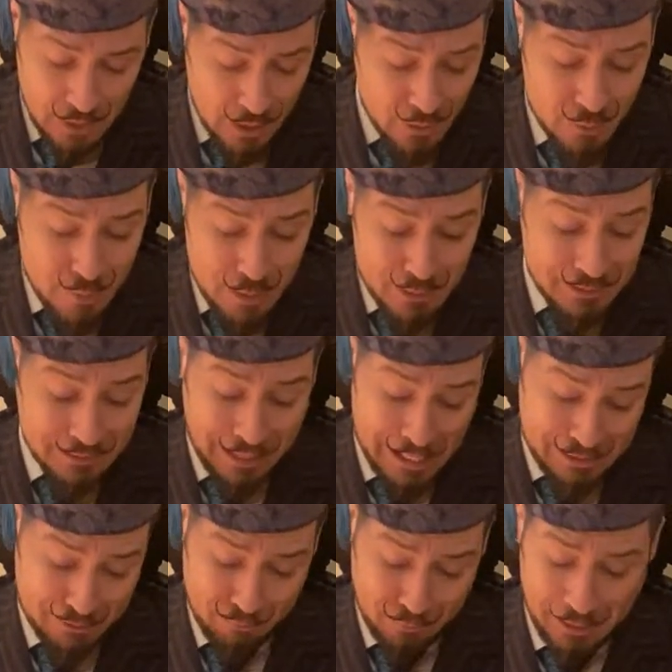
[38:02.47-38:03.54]
The mere
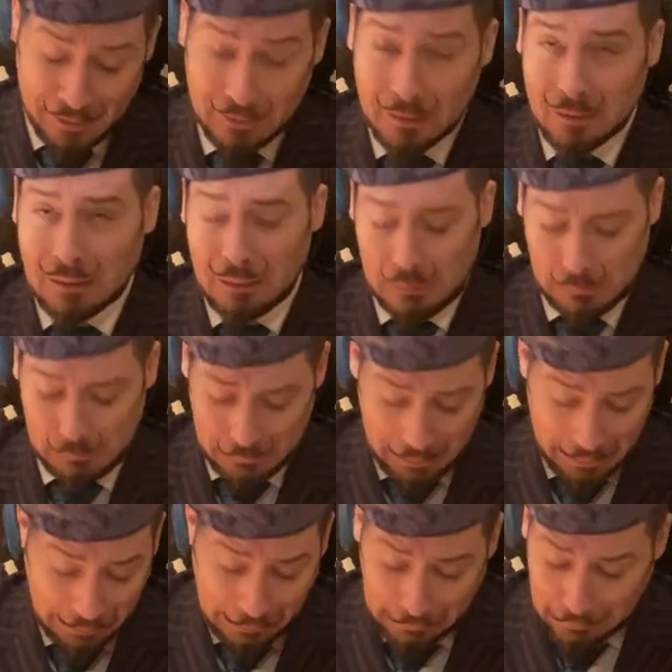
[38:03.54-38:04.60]
sight of blood,
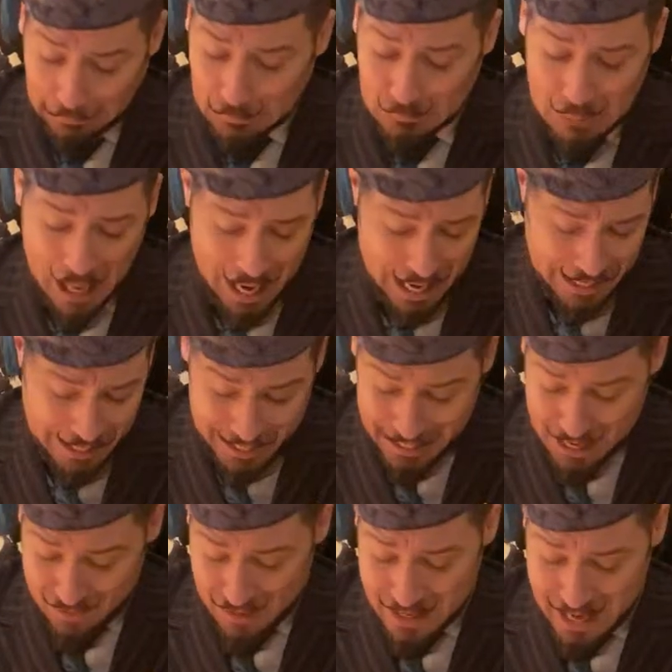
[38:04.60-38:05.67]
why,
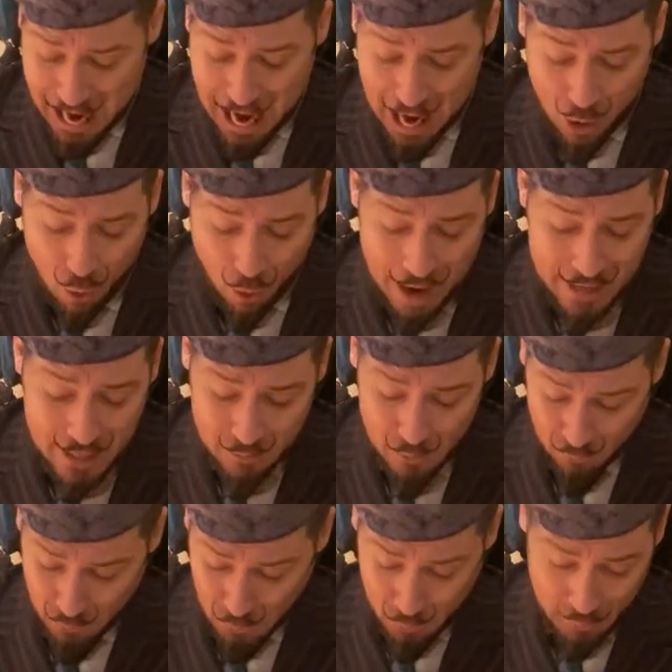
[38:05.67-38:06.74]
even now I come
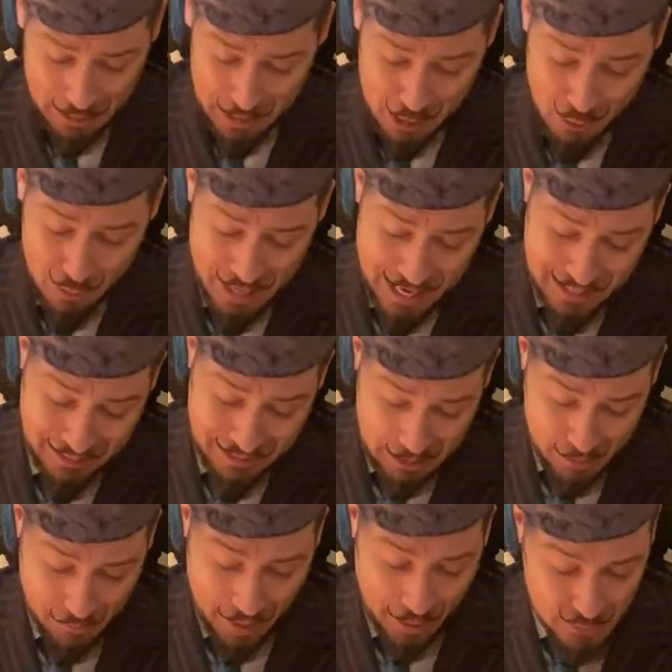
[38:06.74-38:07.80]
over queer when I think
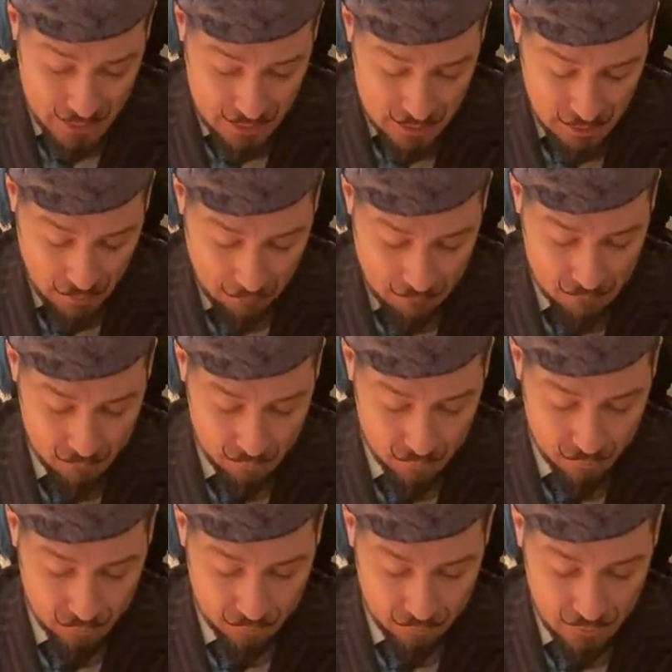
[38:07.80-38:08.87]
about it.
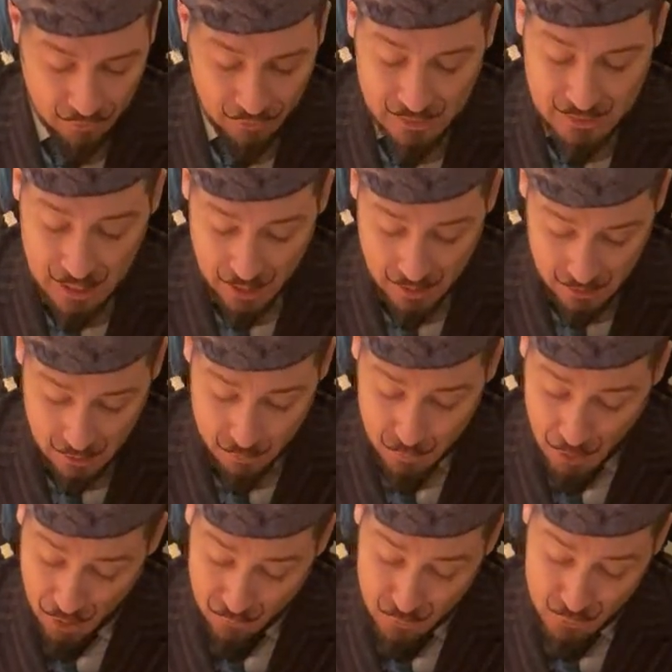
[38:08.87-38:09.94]
The attendant
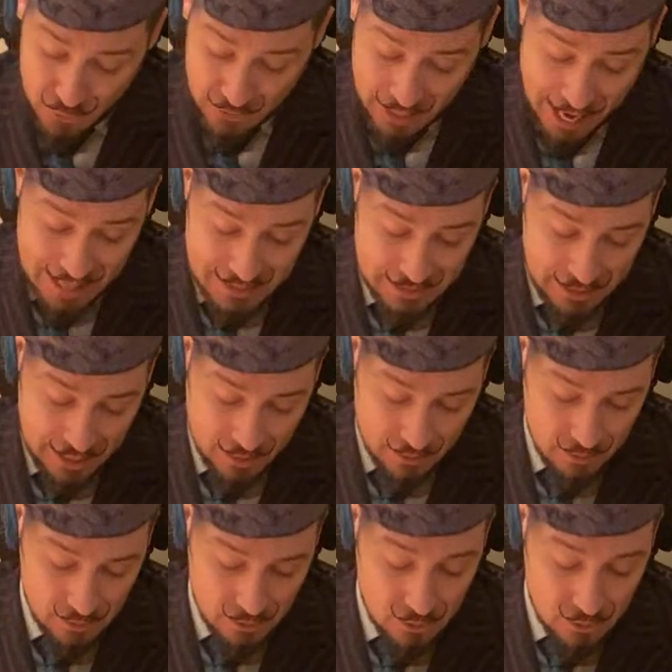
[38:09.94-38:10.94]
proffered the glass again.